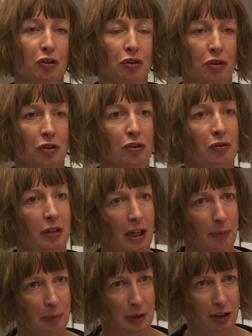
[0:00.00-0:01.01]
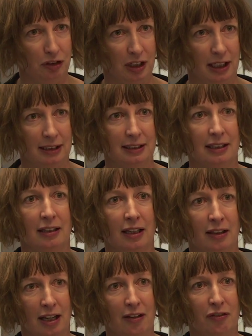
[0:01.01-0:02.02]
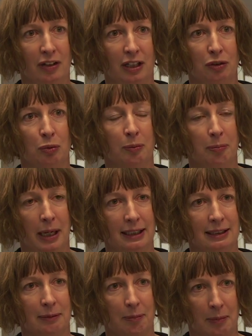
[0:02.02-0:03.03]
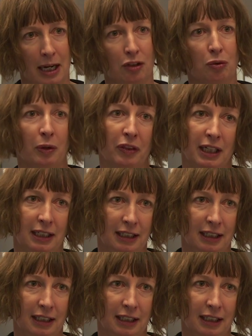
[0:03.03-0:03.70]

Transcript: to develop projects that they felt would best match what they